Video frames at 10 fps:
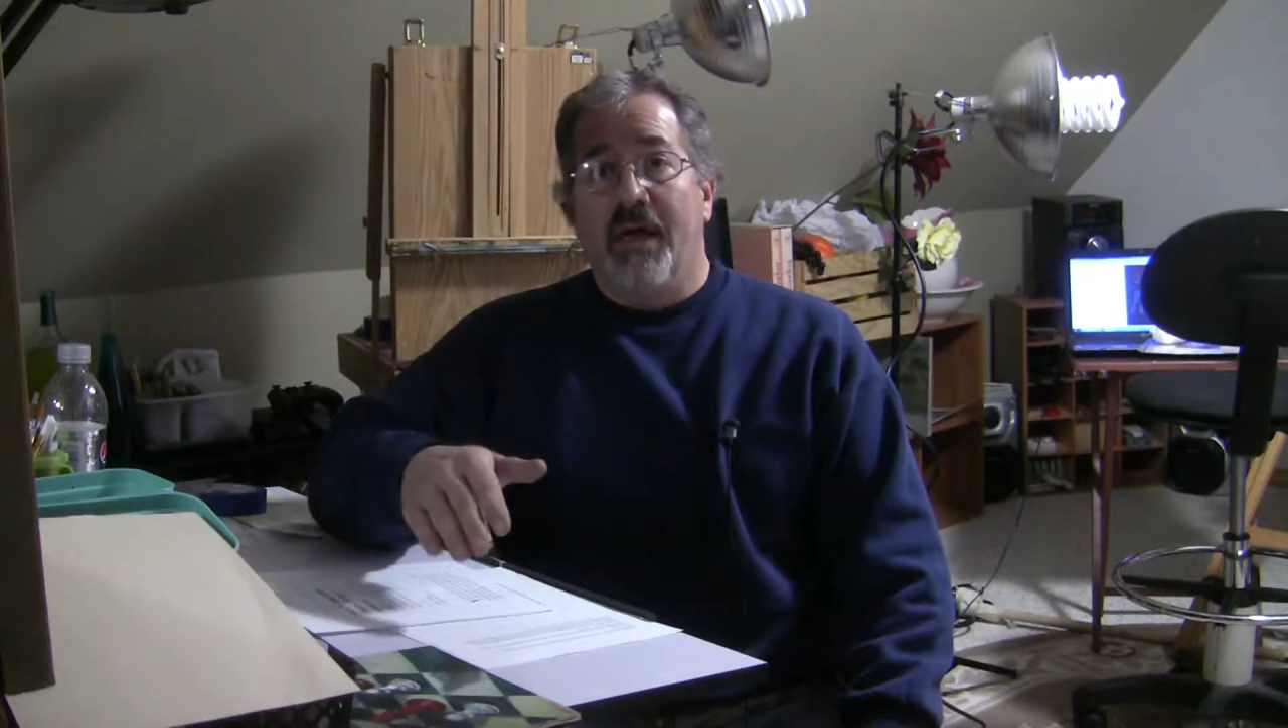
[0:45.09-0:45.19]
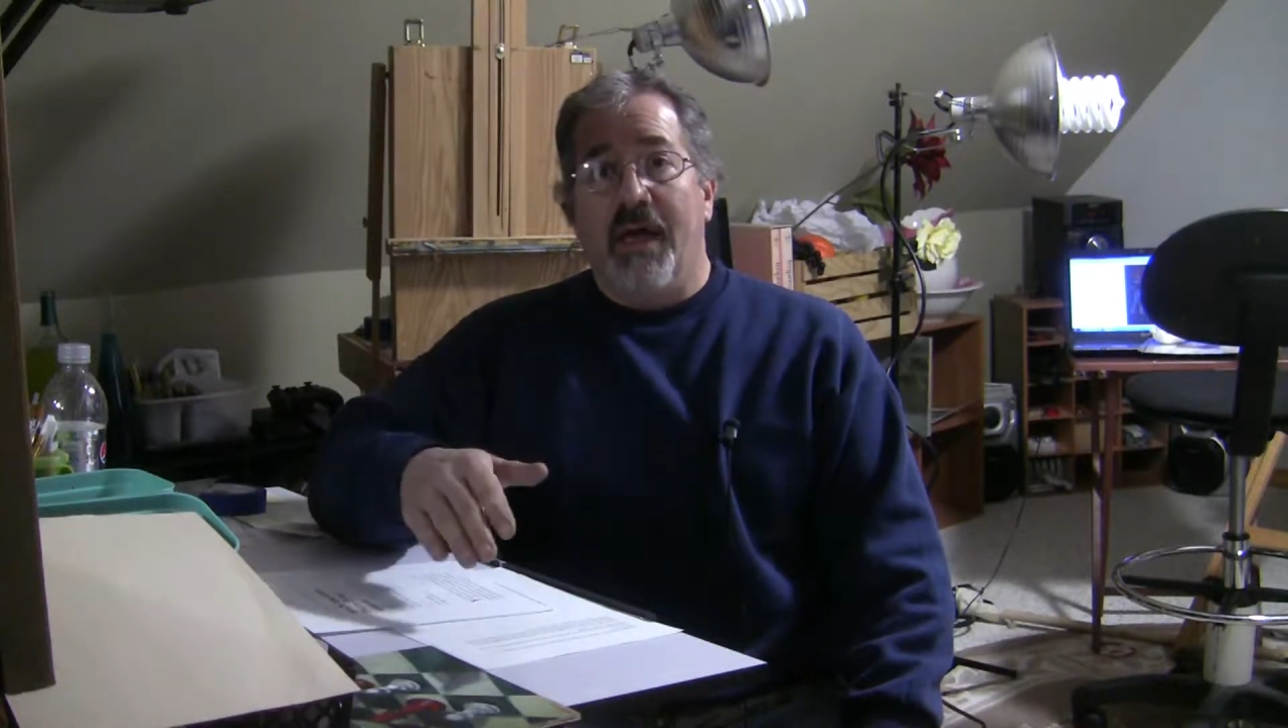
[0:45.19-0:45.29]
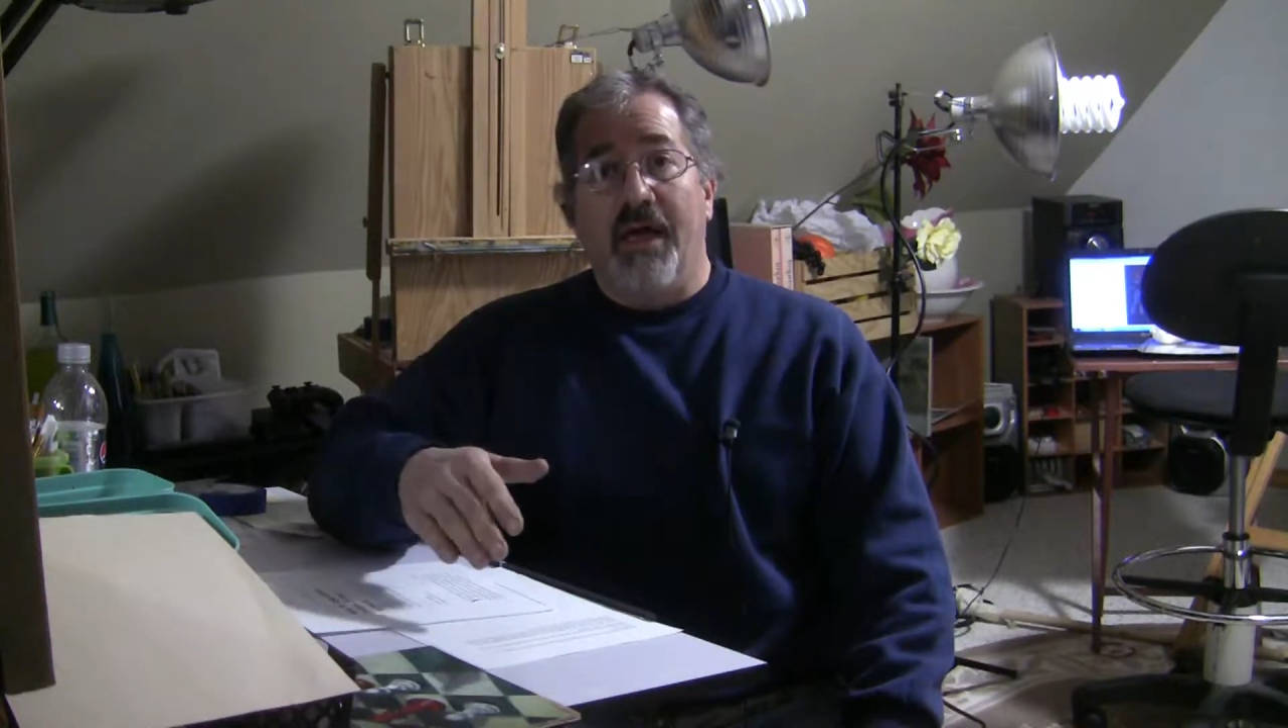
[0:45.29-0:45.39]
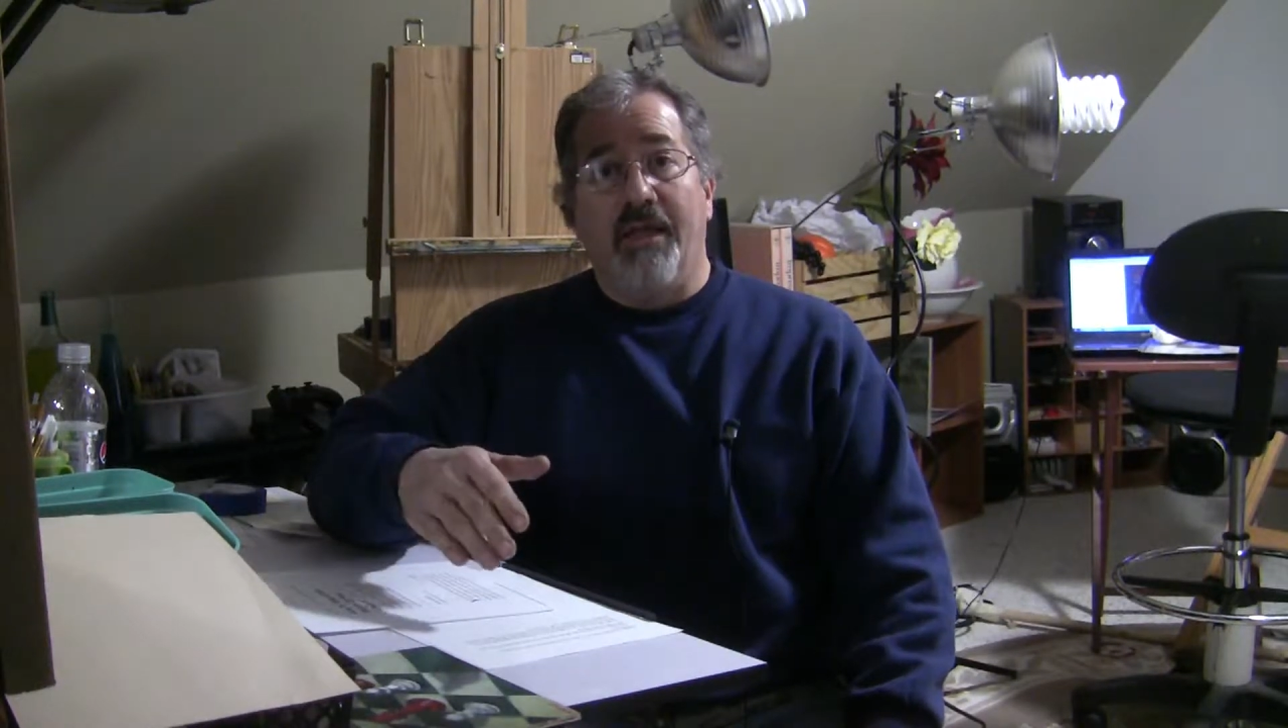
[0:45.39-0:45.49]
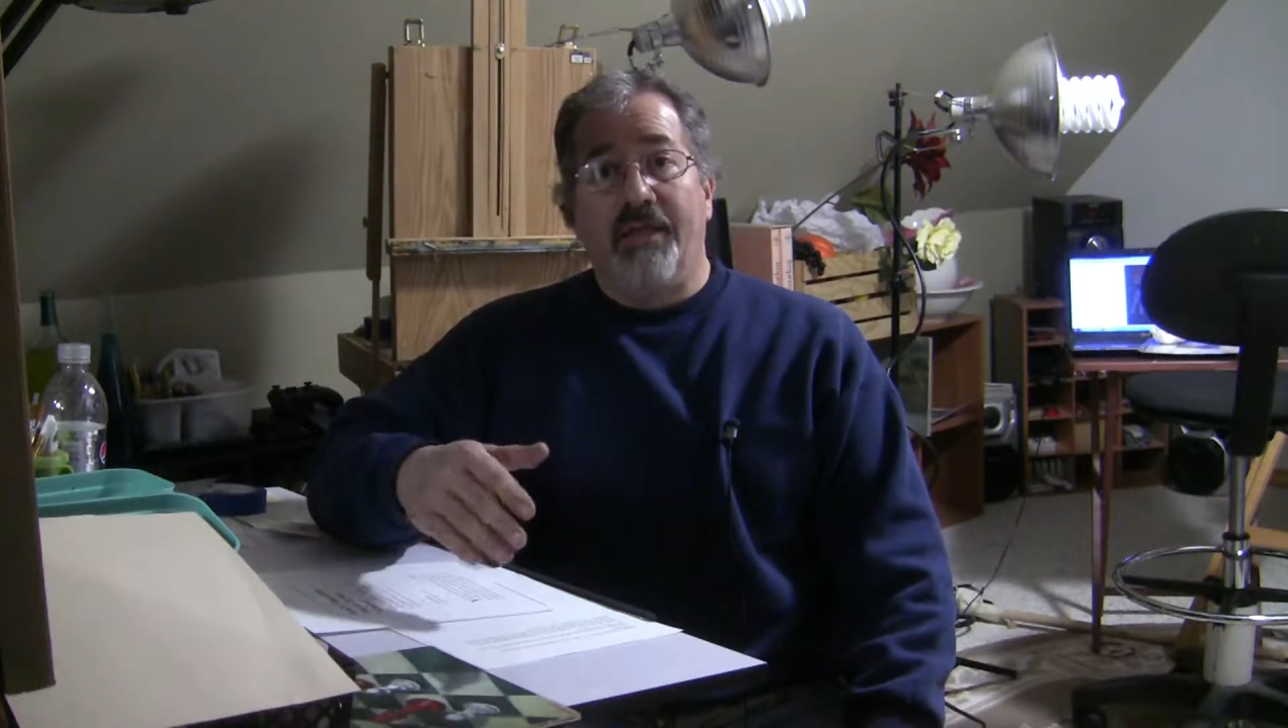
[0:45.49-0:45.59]

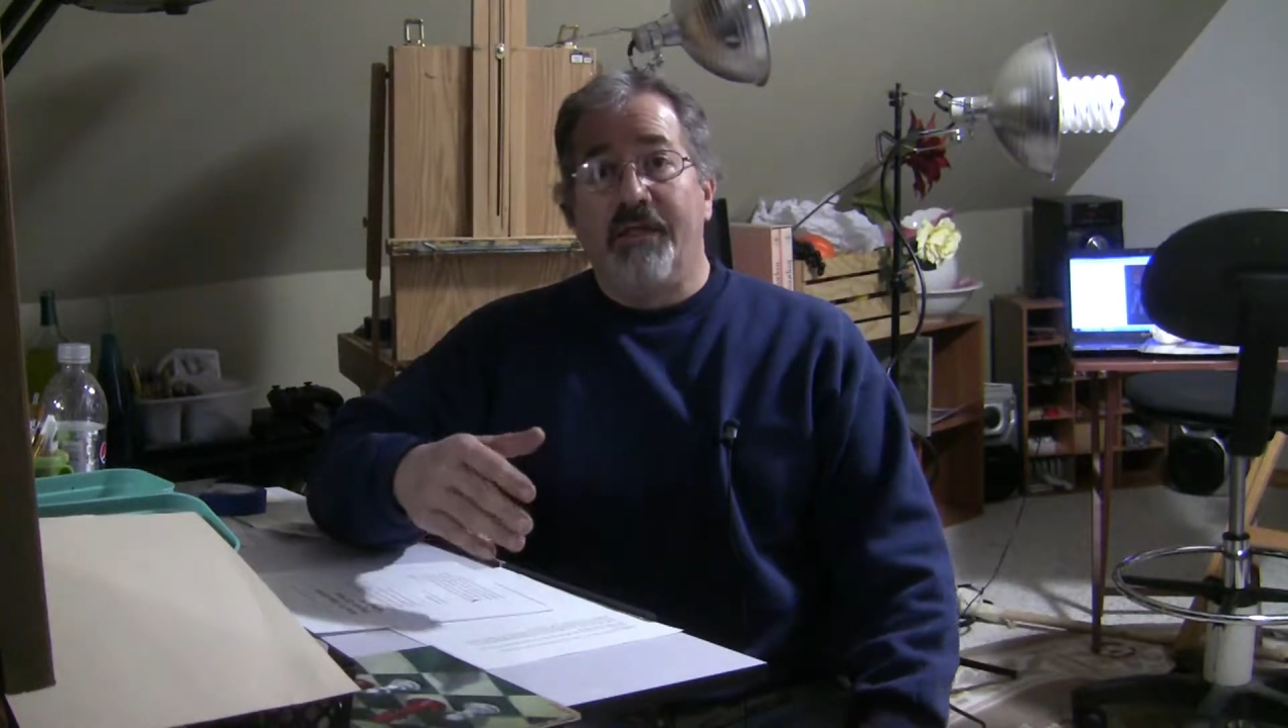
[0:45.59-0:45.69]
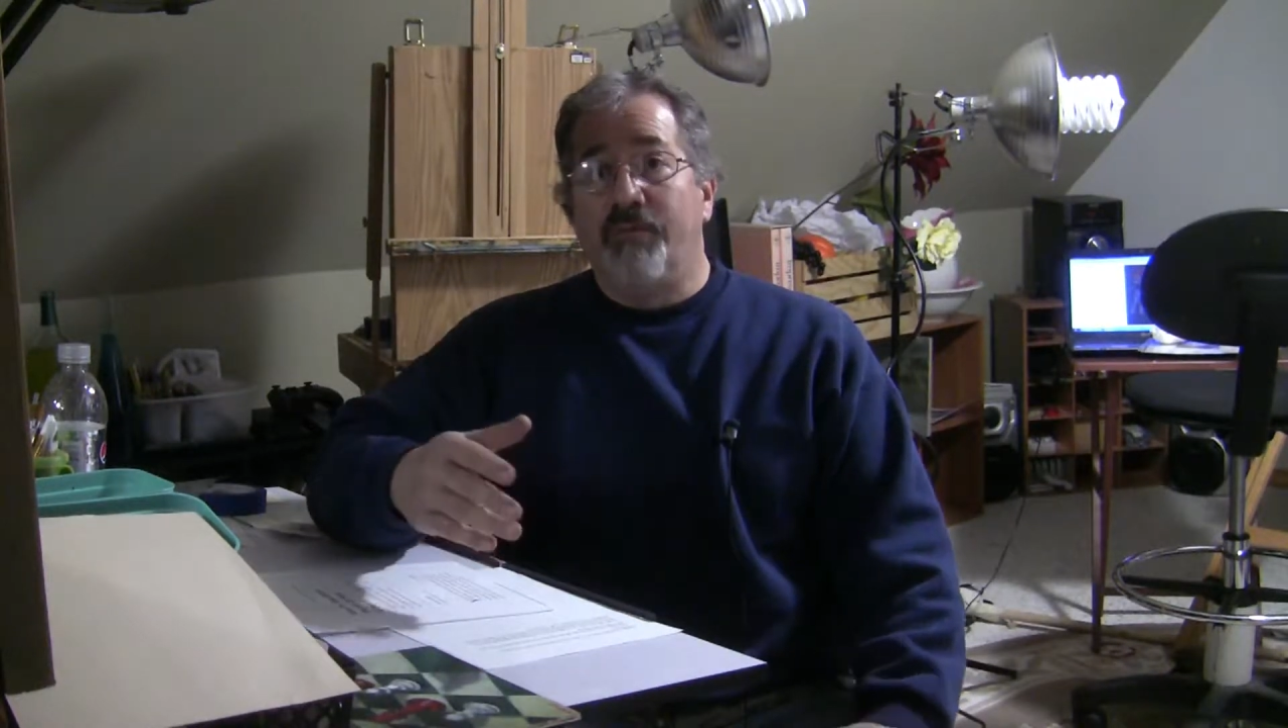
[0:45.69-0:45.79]
And these